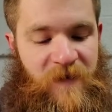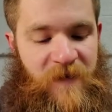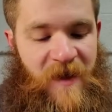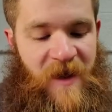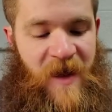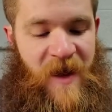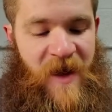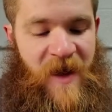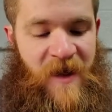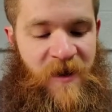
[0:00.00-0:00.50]

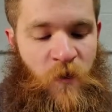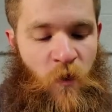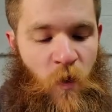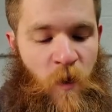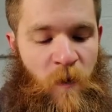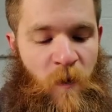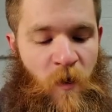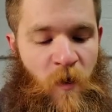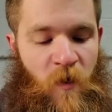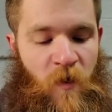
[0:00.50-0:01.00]
a
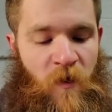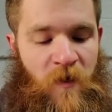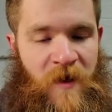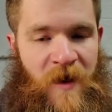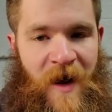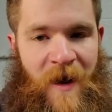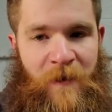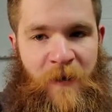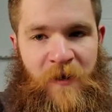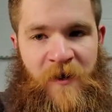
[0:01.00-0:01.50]
normal
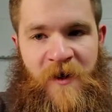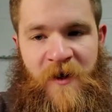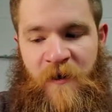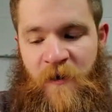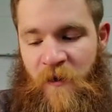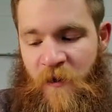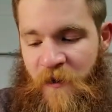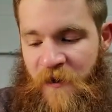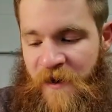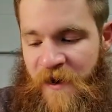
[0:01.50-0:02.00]
copper
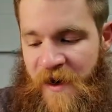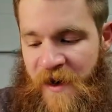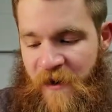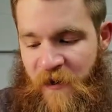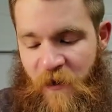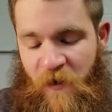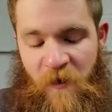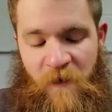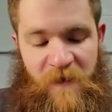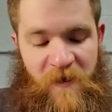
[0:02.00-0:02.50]

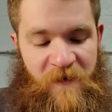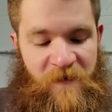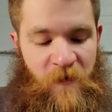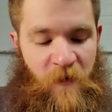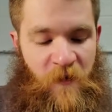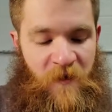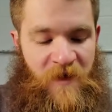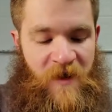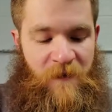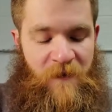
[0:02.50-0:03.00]
nickel
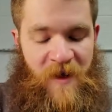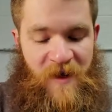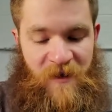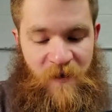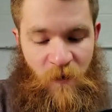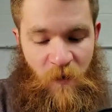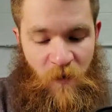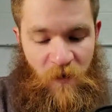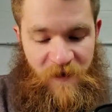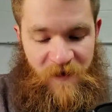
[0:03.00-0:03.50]
before they made the
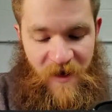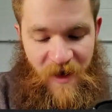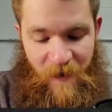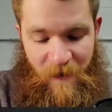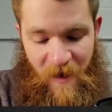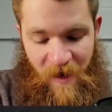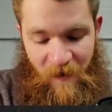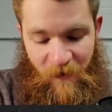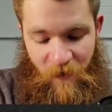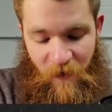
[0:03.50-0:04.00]
wartime
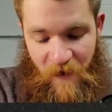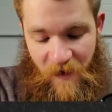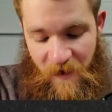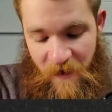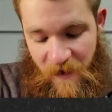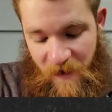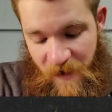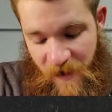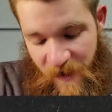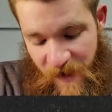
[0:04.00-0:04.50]
alloy.
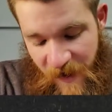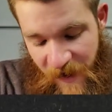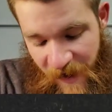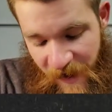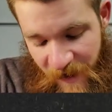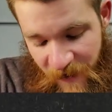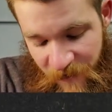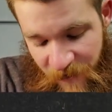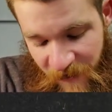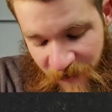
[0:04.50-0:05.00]

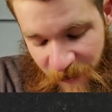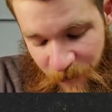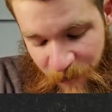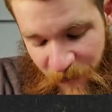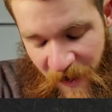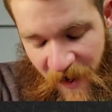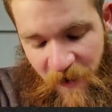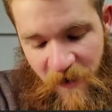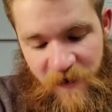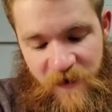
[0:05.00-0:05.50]
And if I
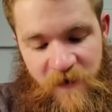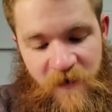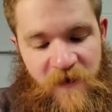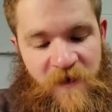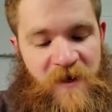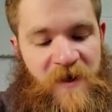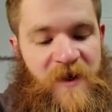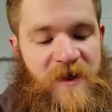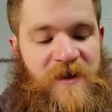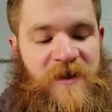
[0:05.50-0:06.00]
compare it to the
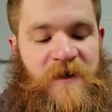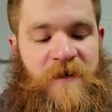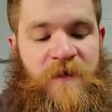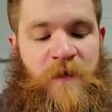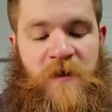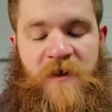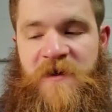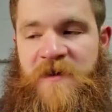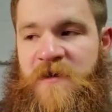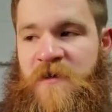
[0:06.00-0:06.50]

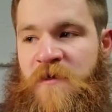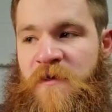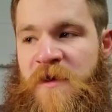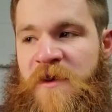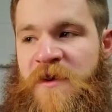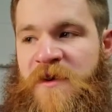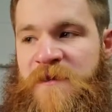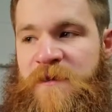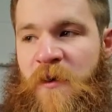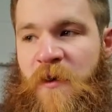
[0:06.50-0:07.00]
1942 we
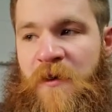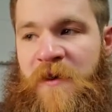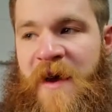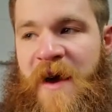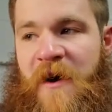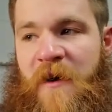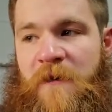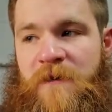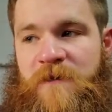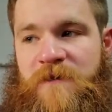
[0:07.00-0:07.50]
just pulled
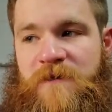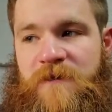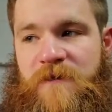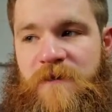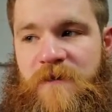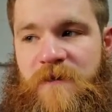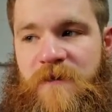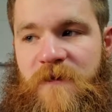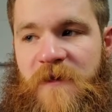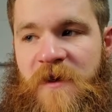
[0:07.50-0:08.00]
out,
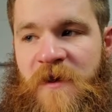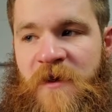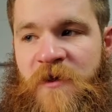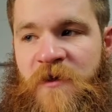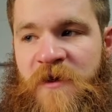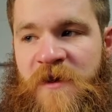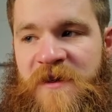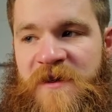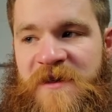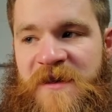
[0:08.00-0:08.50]
you
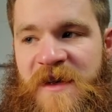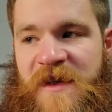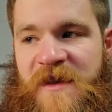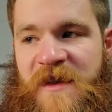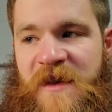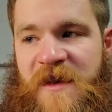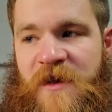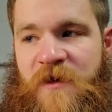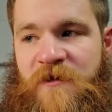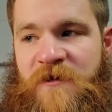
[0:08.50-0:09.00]
can see the
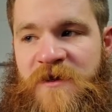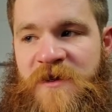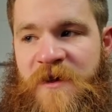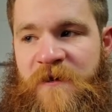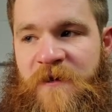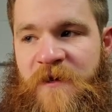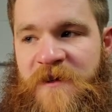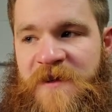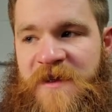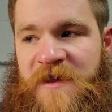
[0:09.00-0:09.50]
huge
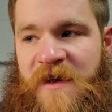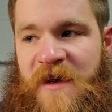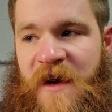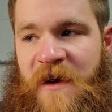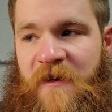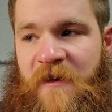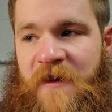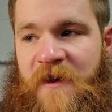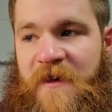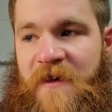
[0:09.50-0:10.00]
difference in
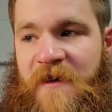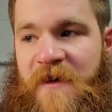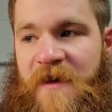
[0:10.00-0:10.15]
color.